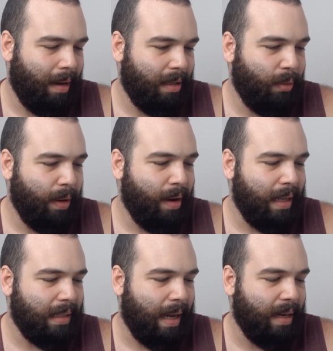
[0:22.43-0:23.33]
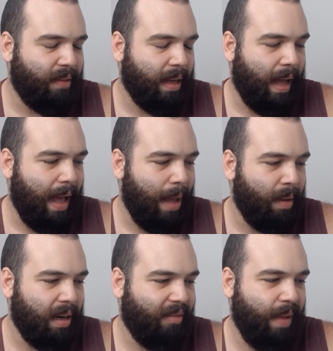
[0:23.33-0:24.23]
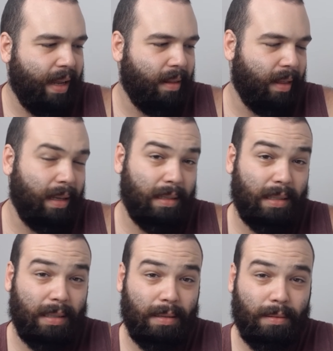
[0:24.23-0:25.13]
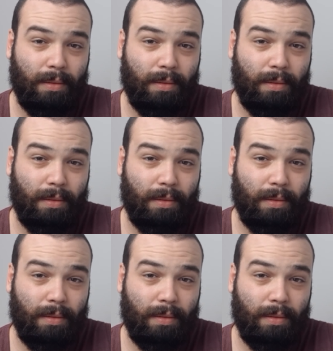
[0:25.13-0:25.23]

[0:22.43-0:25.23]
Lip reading: Twitter has kind of like a habit of making things